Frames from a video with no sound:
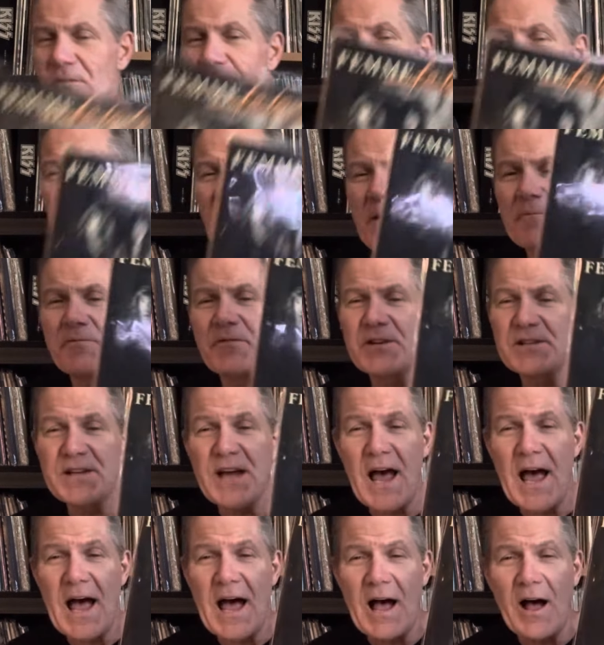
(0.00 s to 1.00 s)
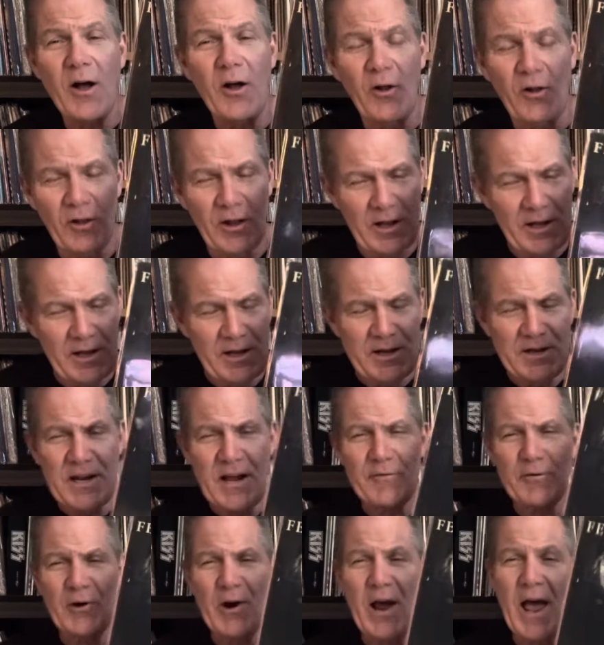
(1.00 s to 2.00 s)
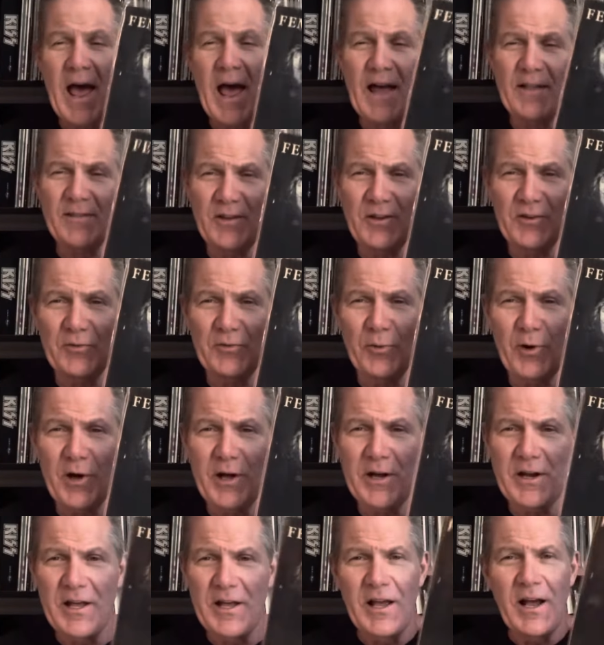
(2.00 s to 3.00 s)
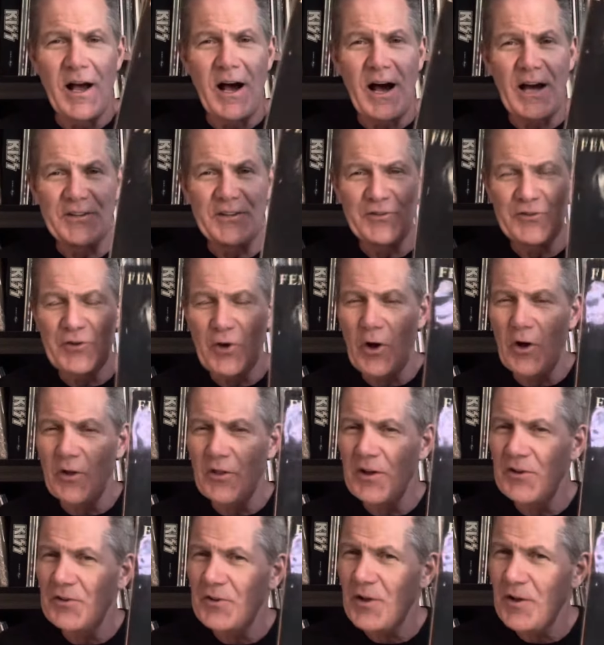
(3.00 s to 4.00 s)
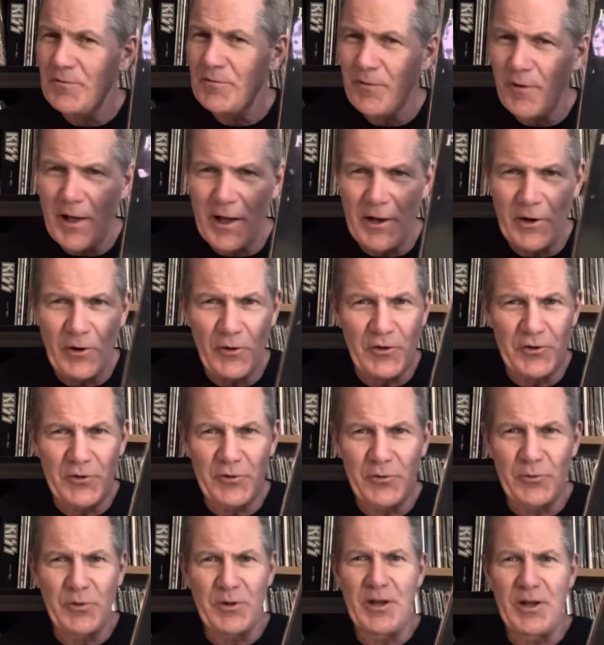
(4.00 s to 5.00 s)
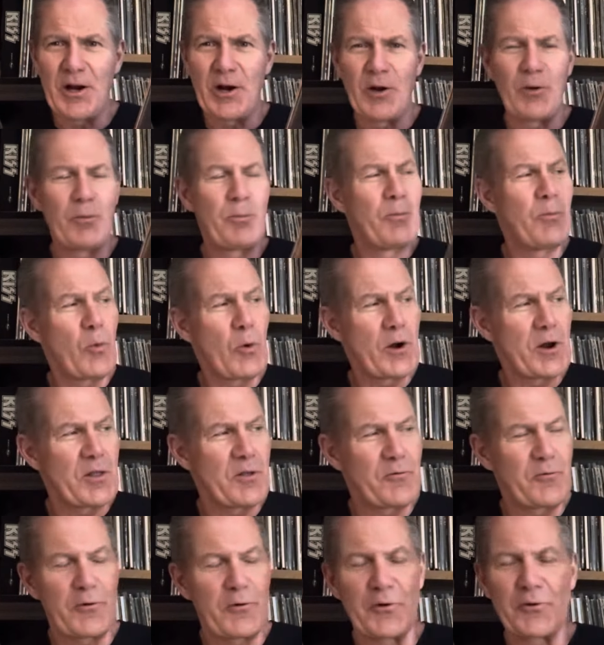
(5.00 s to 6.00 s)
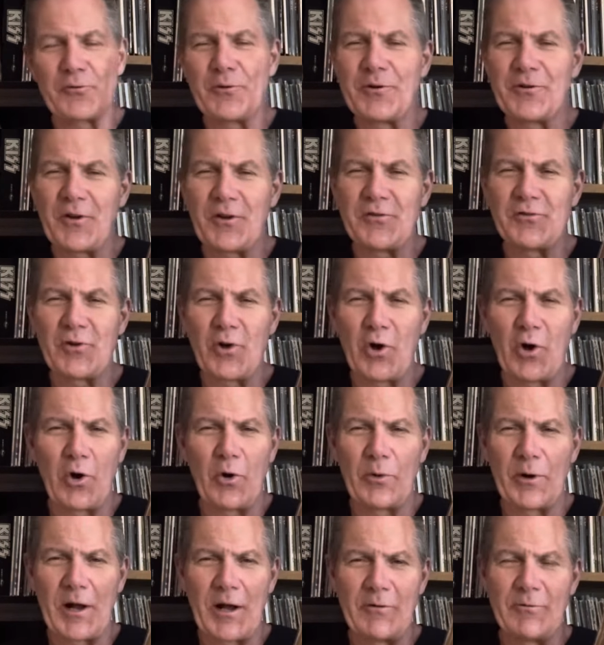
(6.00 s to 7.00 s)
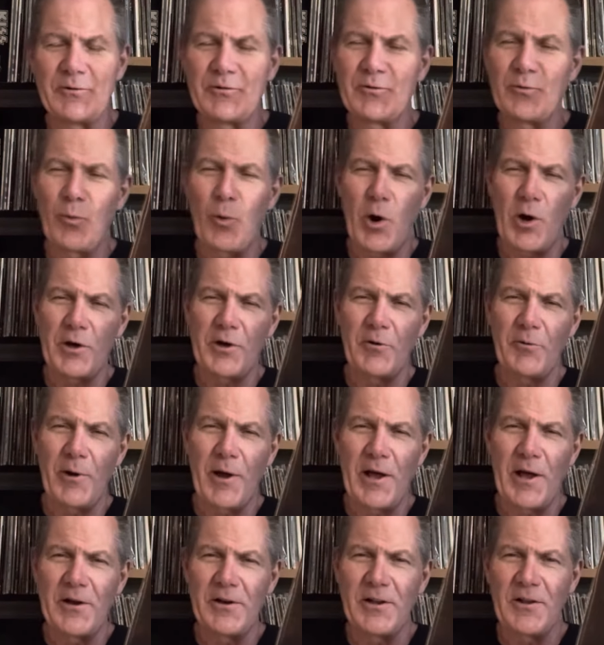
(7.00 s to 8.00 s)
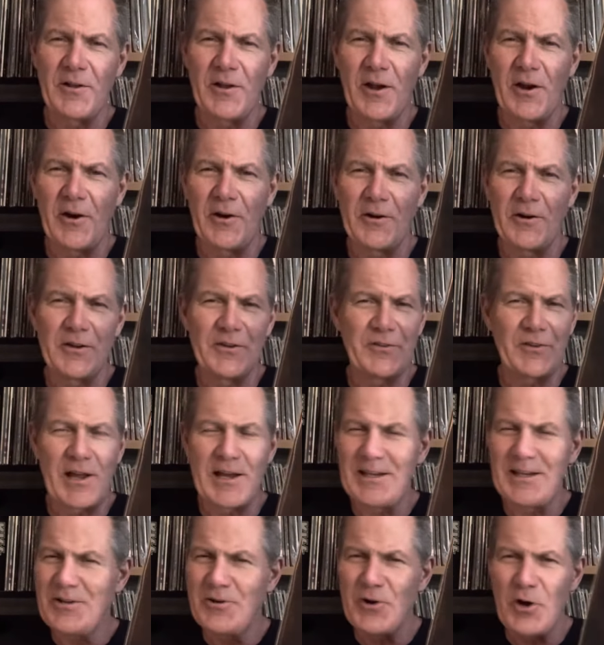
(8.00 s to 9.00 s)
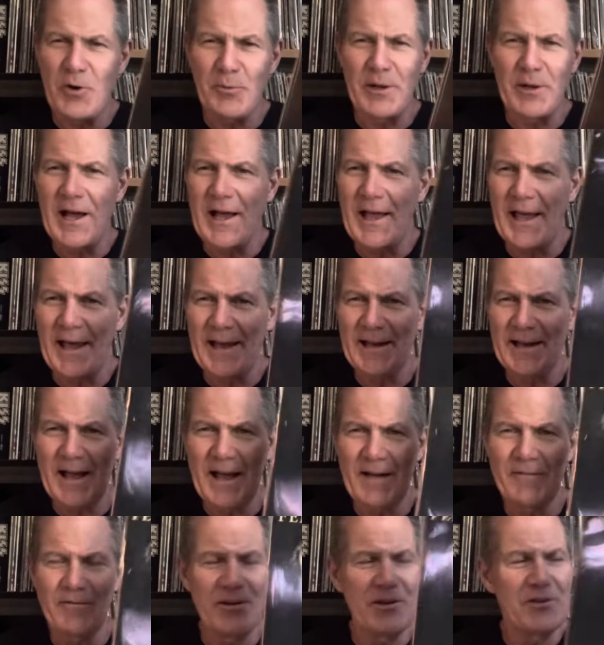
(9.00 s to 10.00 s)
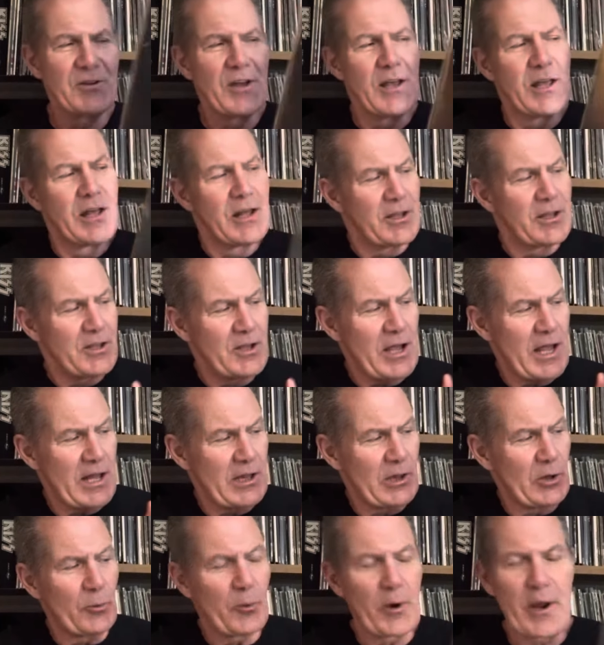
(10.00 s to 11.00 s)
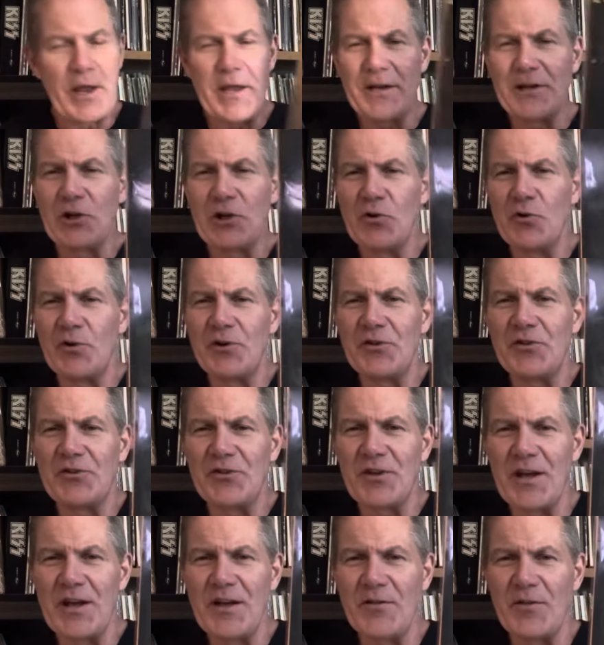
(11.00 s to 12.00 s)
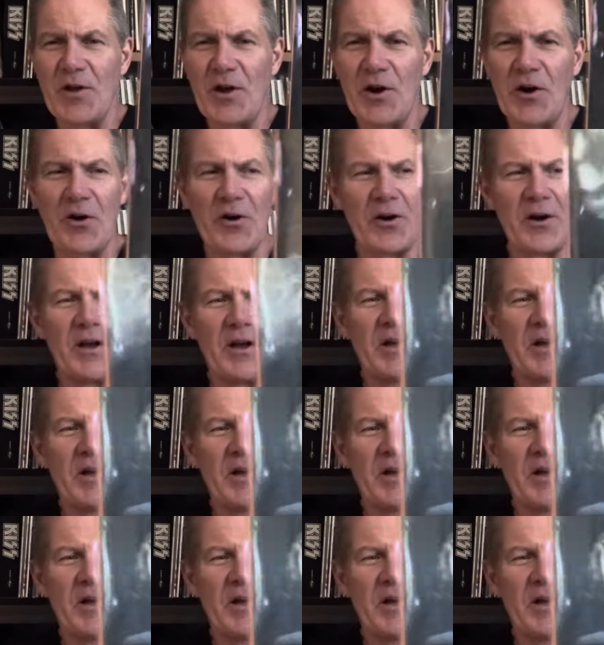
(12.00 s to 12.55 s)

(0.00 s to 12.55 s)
Femme Fatale. Never had this one. I saw this on vinyl. This is, you know, one of the first ones I saw when I was walking around in there. And it's got, you know me, I had to have this. You got Lorraine Lewis in there.